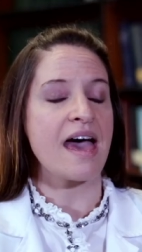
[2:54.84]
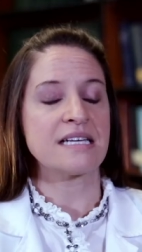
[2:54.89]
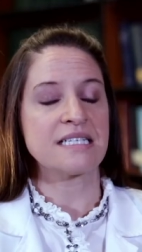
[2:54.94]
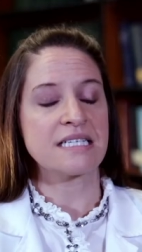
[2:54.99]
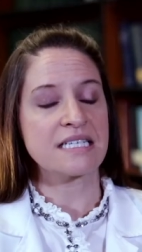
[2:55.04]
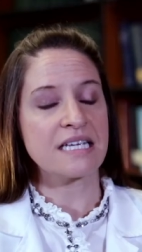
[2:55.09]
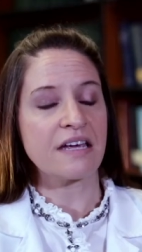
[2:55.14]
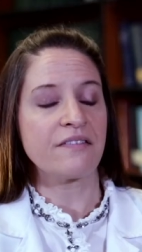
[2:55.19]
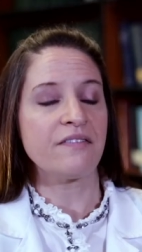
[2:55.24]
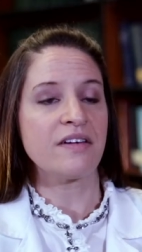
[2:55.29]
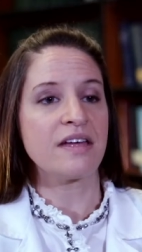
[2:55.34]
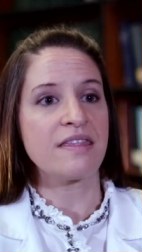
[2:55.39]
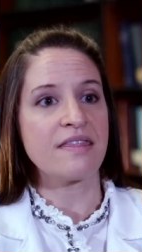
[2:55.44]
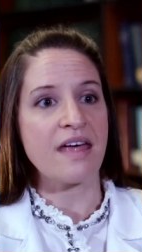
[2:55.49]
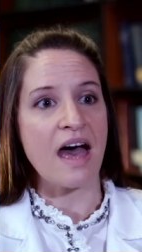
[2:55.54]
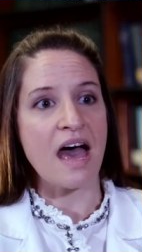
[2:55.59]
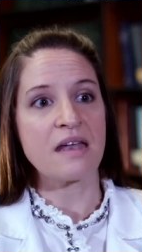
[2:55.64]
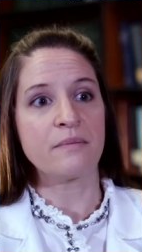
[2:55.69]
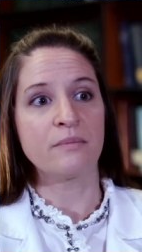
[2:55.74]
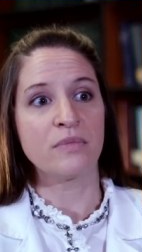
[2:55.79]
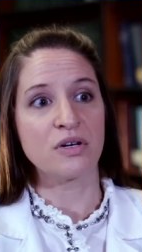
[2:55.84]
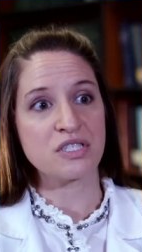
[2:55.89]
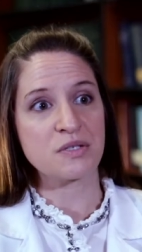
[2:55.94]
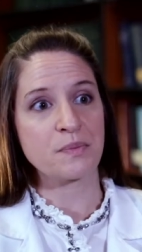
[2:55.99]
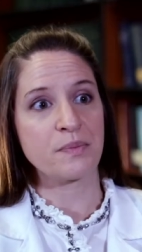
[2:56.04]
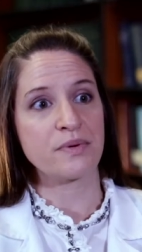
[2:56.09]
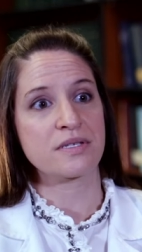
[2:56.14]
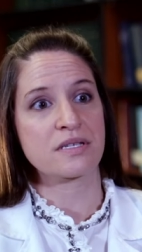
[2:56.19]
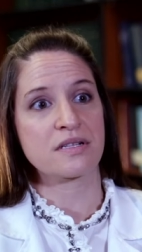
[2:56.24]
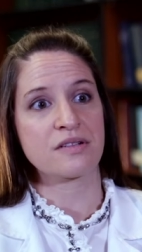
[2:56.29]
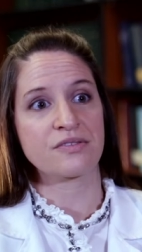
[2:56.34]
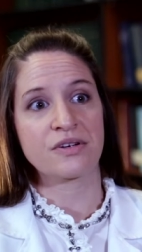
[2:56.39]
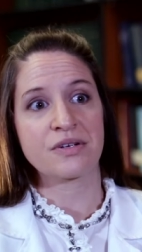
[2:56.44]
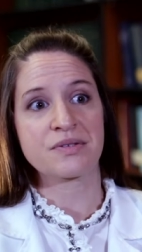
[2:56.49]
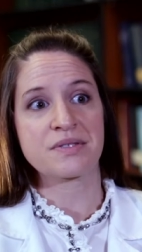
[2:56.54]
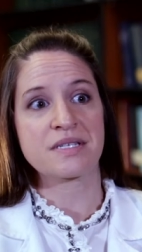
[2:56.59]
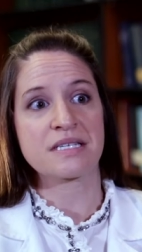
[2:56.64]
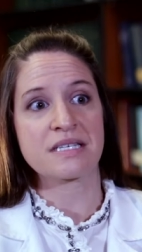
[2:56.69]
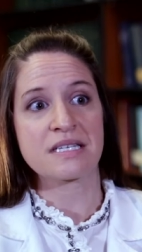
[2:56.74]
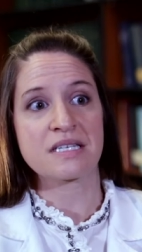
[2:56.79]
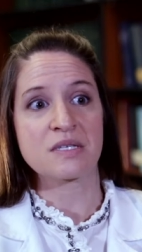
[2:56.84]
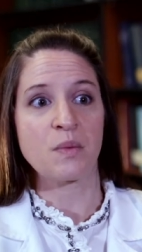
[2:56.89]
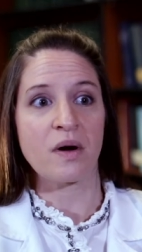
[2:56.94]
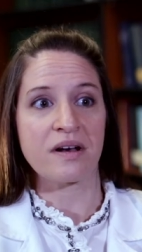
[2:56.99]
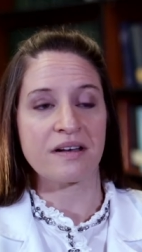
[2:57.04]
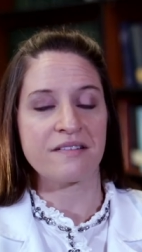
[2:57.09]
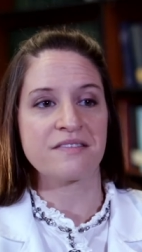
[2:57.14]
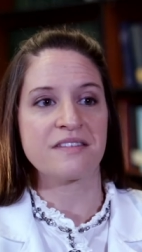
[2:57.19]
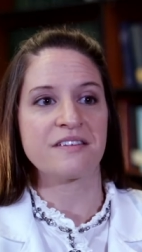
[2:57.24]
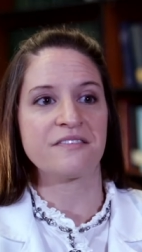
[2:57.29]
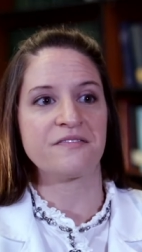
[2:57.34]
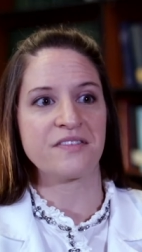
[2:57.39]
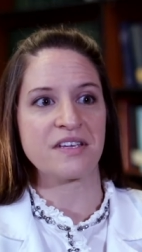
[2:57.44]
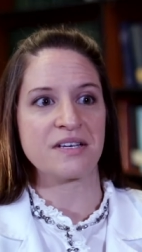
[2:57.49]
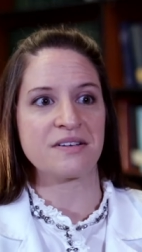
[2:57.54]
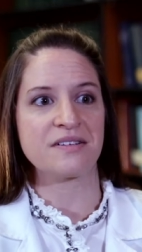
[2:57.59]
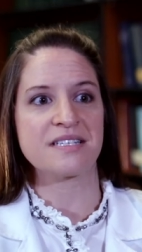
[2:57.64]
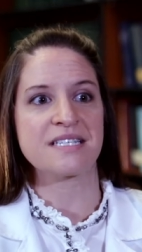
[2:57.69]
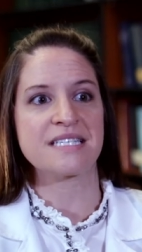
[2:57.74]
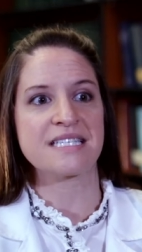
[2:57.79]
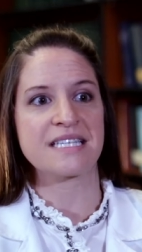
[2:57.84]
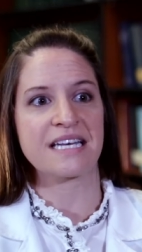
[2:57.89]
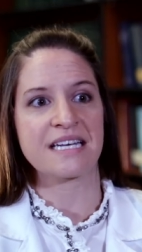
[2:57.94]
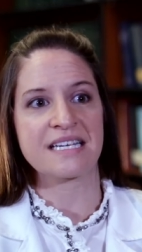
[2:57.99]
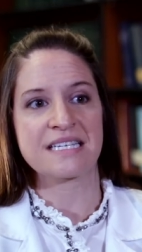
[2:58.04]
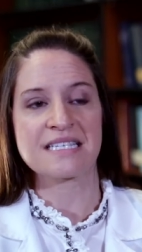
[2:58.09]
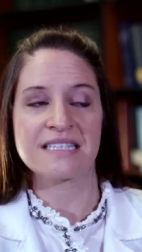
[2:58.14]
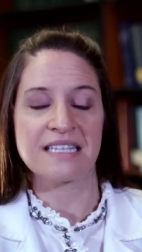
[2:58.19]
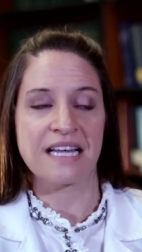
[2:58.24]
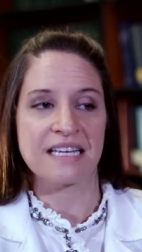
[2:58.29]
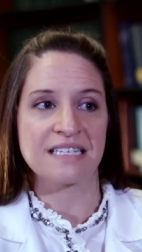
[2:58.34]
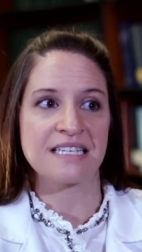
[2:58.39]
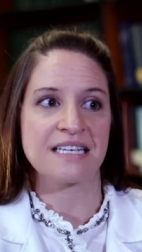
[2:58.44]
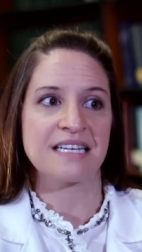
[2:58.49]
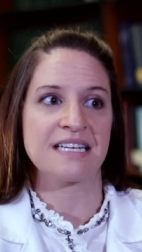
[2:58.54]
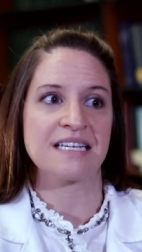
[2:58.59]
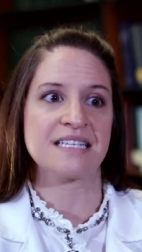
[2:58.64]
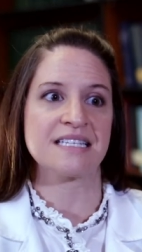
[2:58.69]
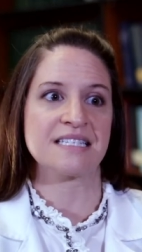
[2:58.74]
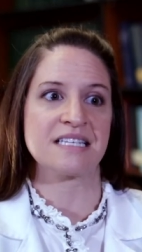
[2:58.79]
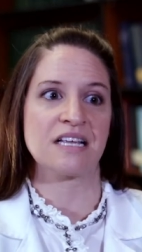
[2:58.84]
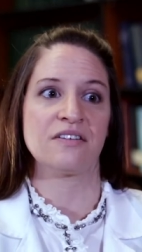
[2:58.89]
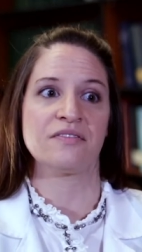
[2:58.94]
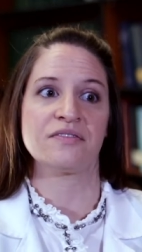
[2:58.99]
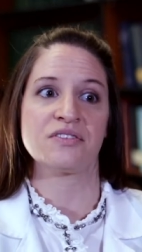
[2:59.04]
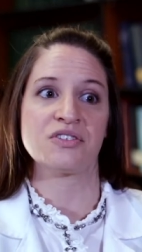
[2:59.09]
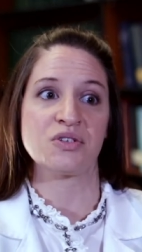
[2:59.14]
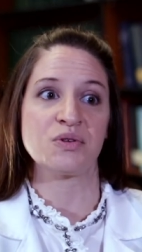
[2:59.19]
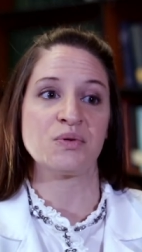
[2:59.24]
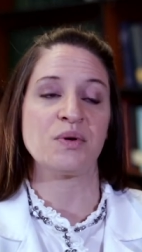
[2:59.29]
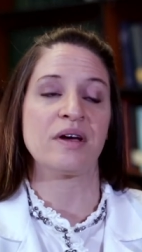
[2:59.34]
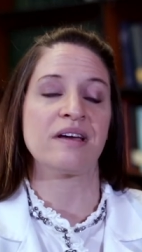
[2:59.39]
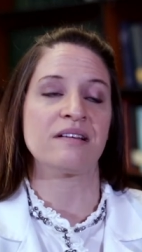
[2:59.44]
and given that multiple sclerosis is one of the fields that has lended itself to